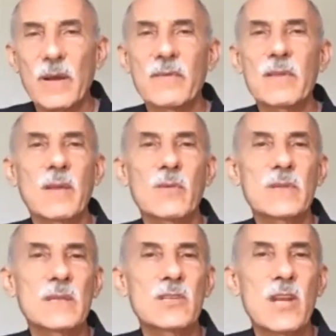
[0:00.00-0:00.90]
Everything
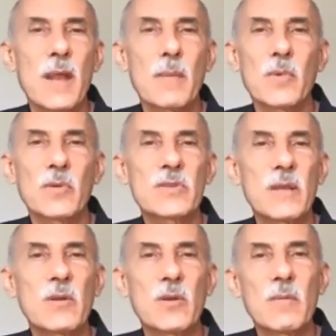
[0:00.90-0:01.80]
was in shambles.
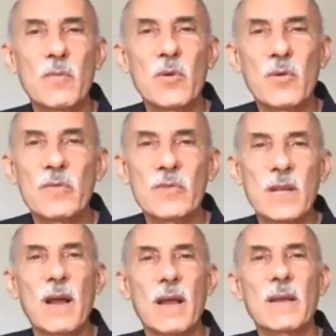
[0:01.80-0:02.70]
They couldn't move. She
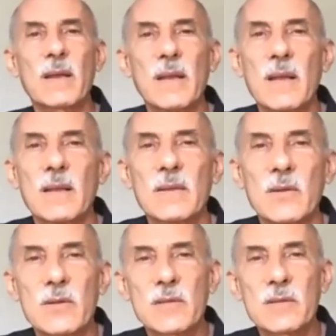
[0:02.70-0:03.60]
got a
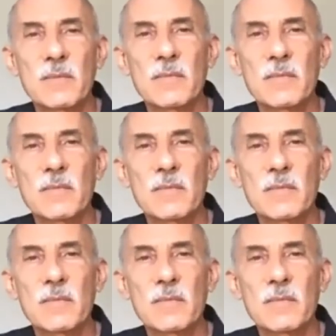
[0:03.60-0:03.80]
nurse